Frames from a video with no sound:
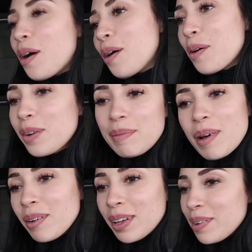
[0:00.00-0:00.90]
holy
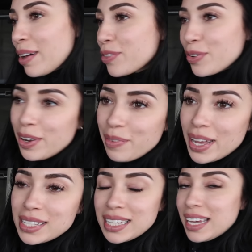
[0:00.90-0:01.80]
moly, we have three
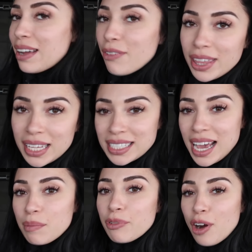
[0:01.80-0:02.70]
weeks to get everything
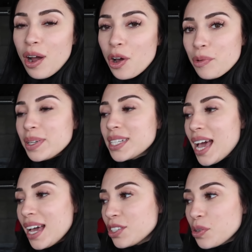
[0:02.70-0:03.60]
done for our open
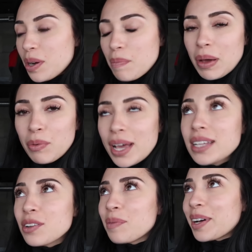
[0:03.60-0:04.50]
day, two and a bit
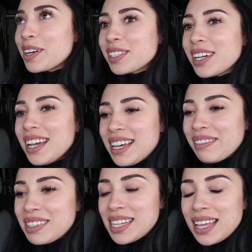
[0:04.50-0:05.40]
weeks. Oh my gosh,
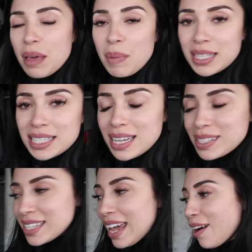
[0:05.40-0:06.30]
even saying that makes it
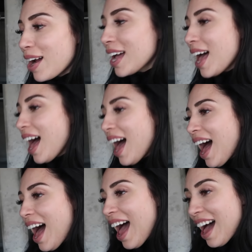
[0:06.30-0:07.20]
sound scary.
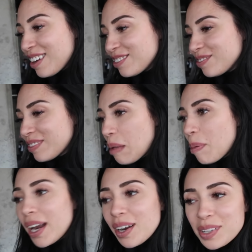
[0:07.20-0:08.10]
Um,
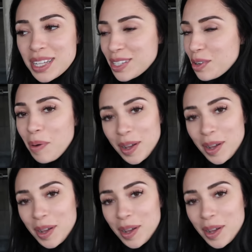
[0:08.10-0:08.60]
but it all, it's all